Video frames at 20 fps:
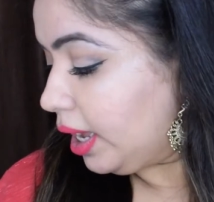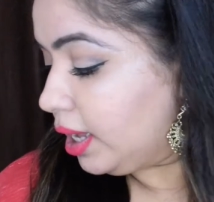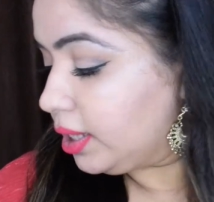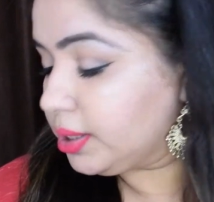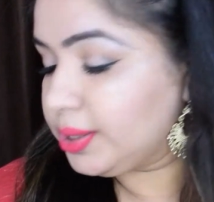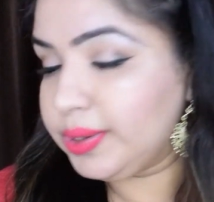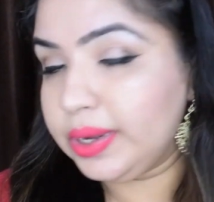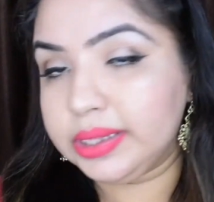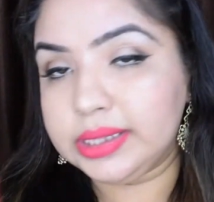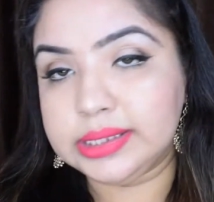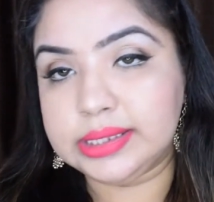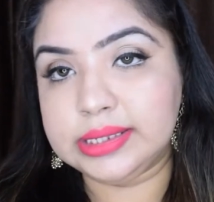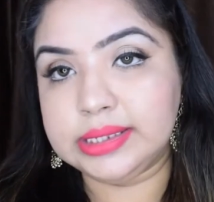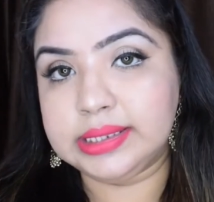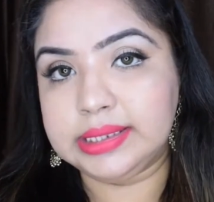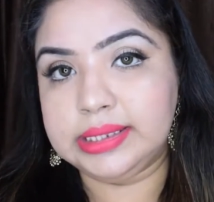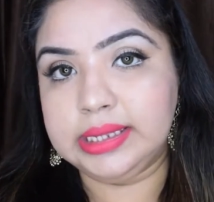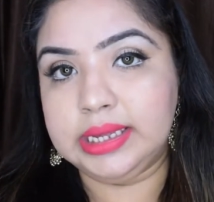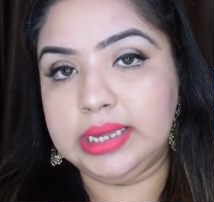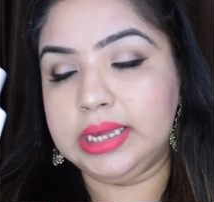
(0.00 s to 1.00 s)
So yeah, this
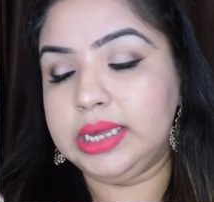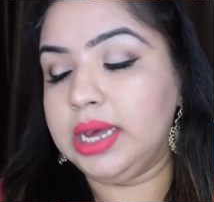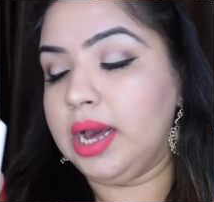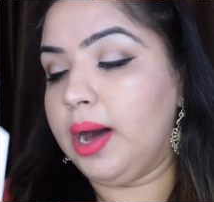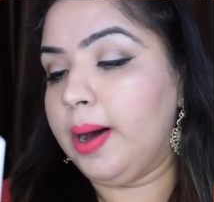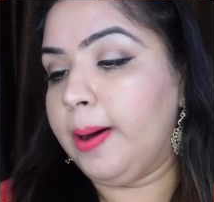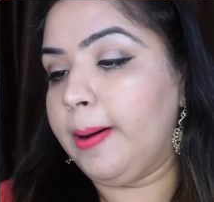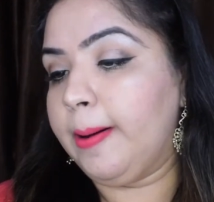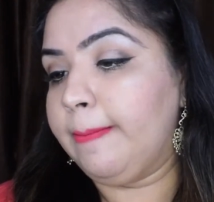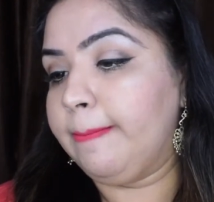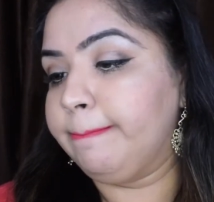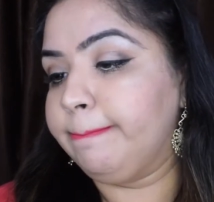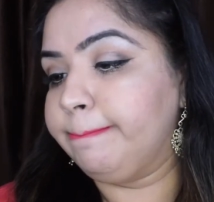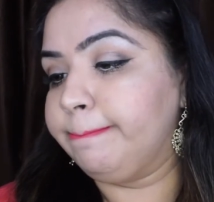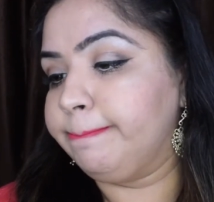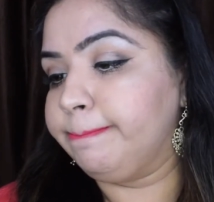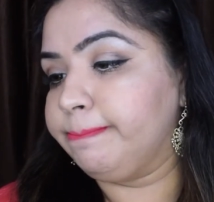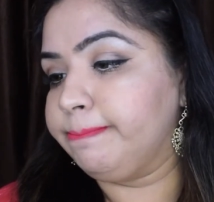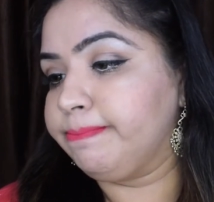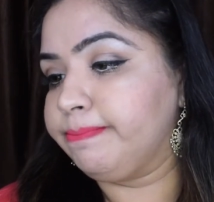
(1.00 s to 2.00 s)
is the
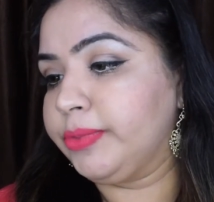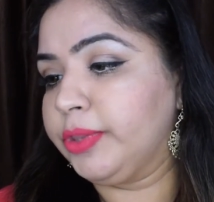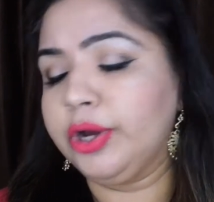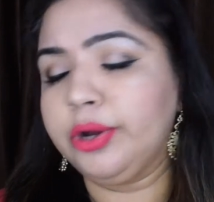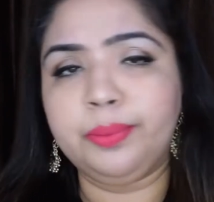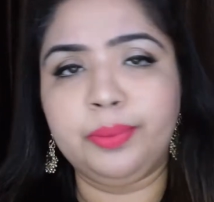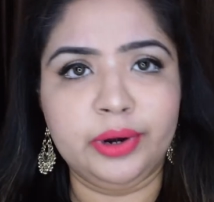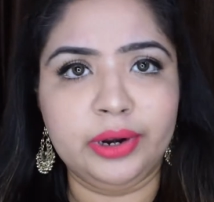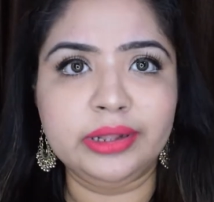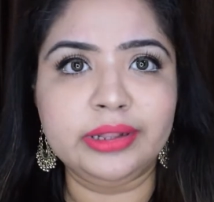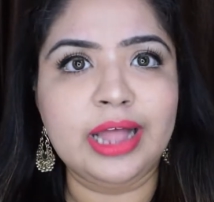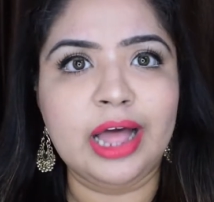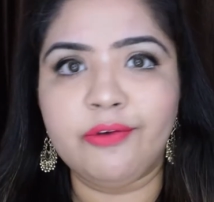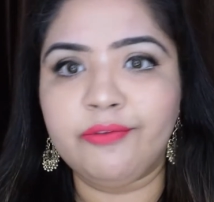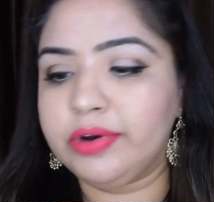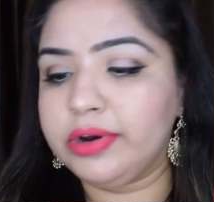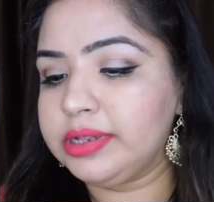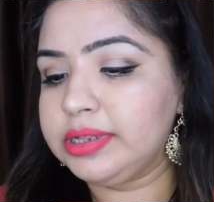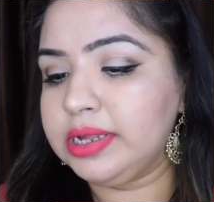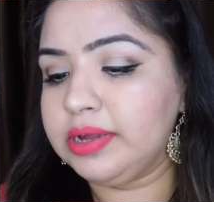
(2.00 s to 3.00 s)
third product that
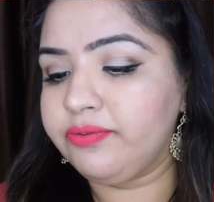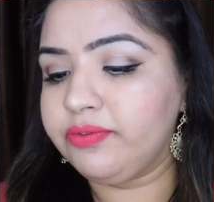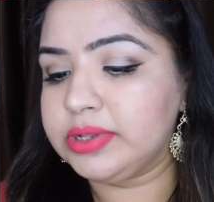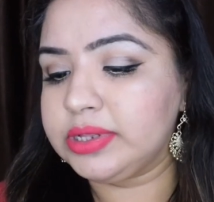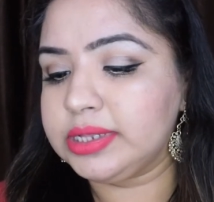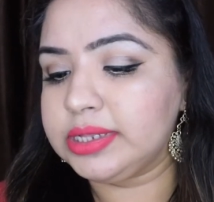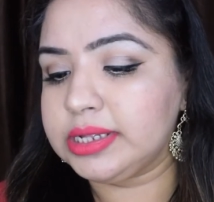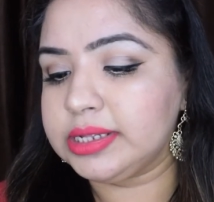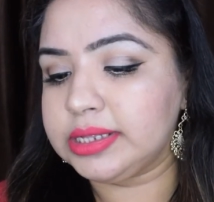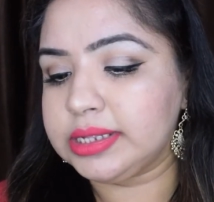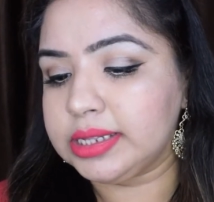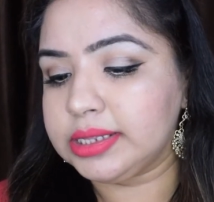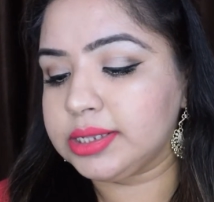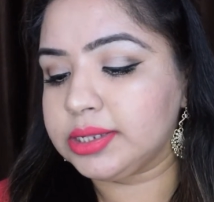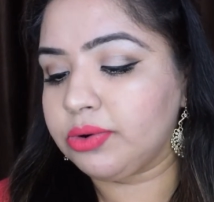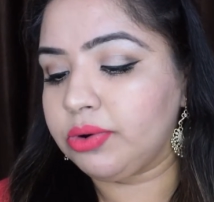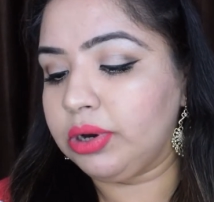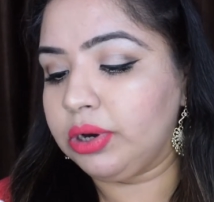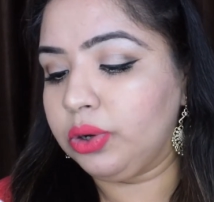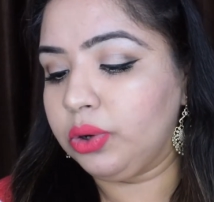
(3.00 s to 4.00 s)
we received. This is a
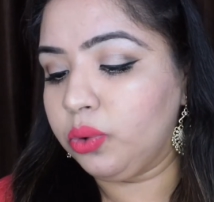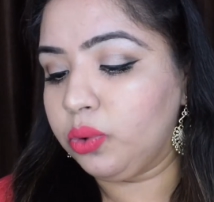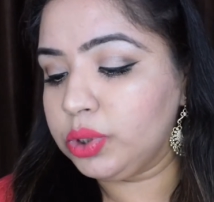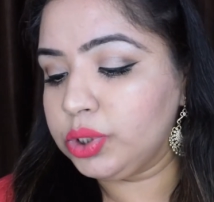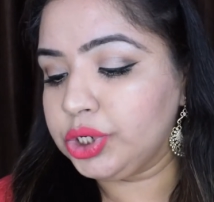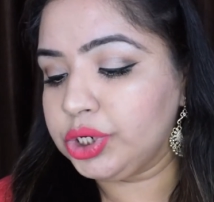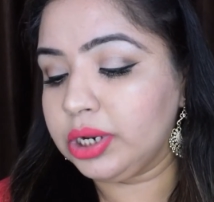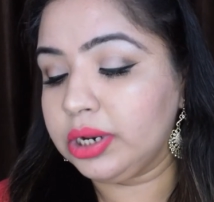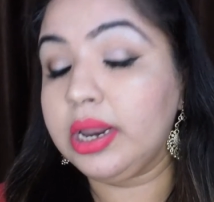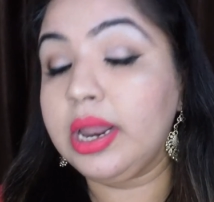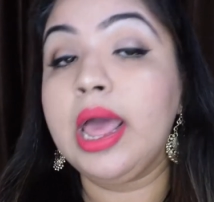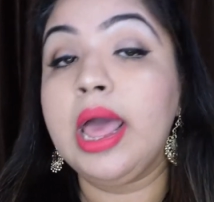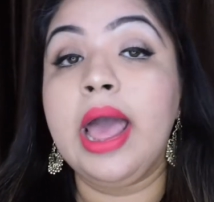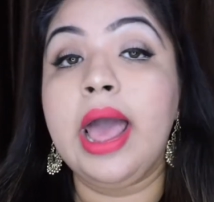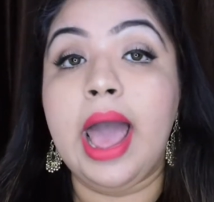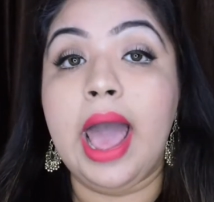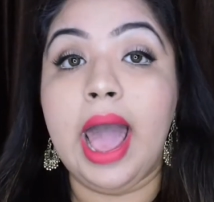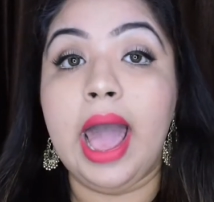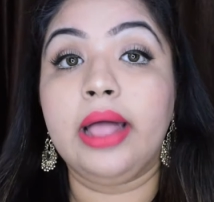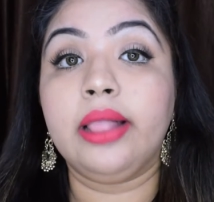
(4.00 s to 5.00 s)
sunscreen lotion,
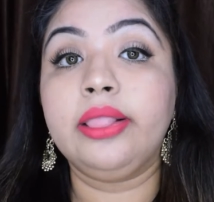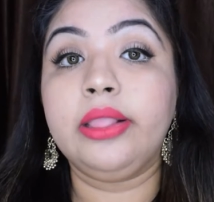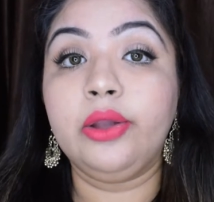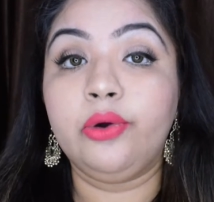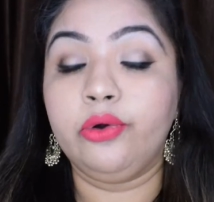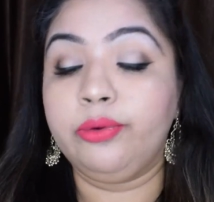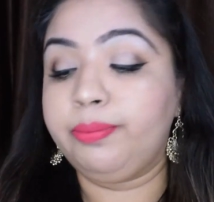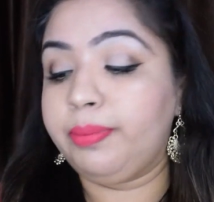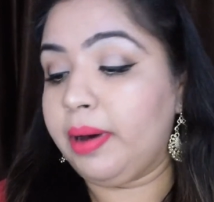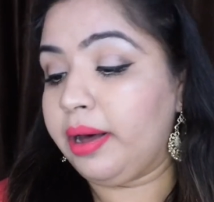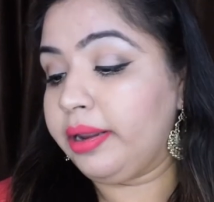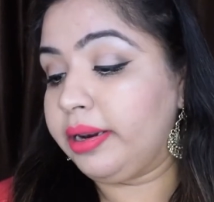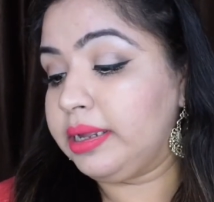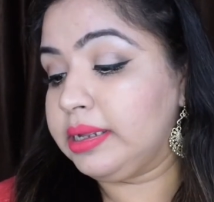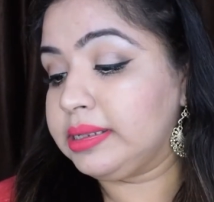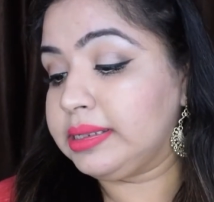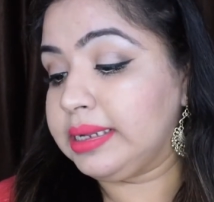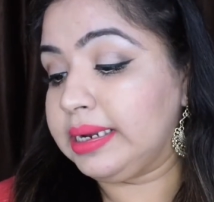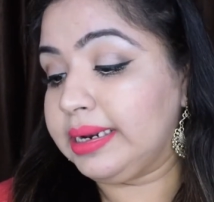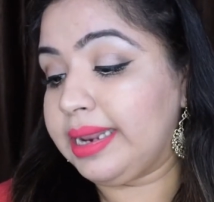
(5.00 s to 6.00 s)
and the good part
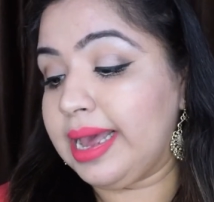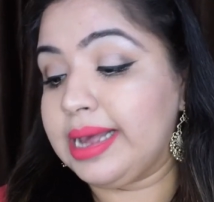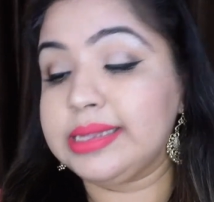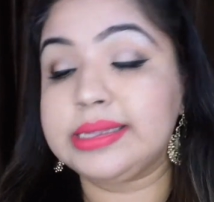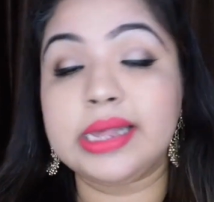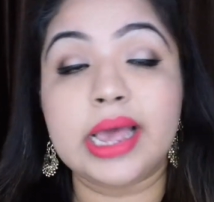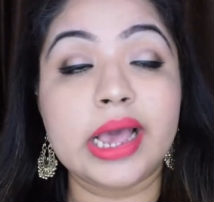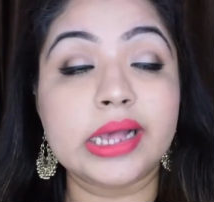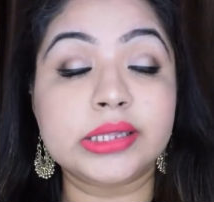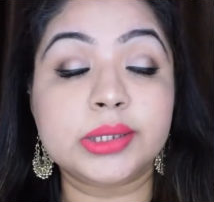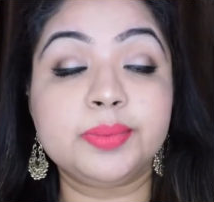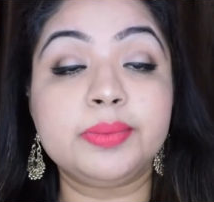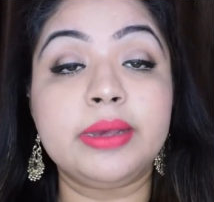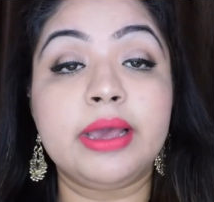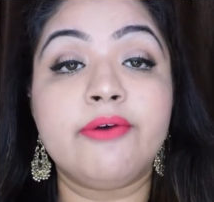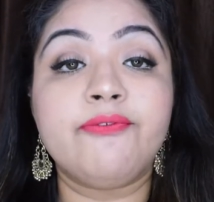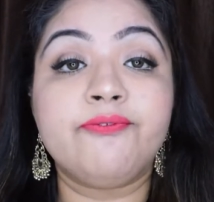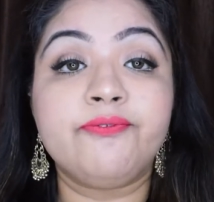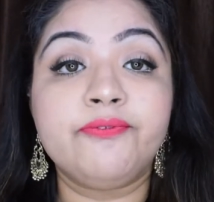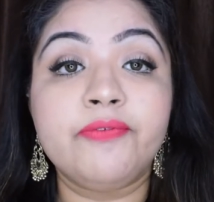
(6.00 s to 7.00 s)
is it has
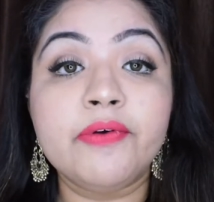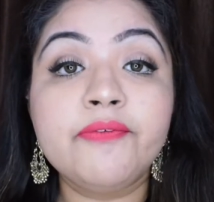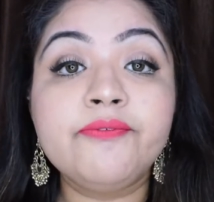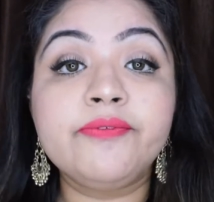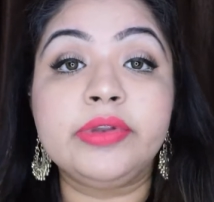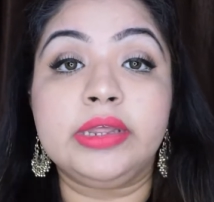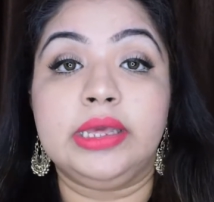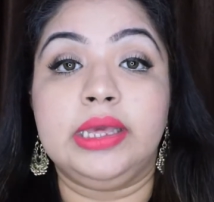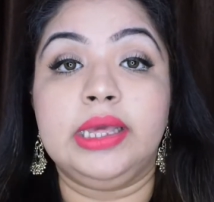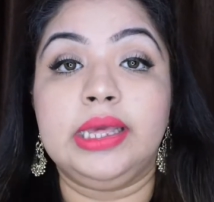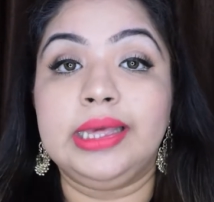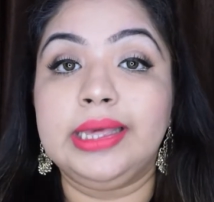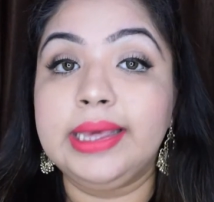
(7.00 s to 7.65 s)
SPF 50.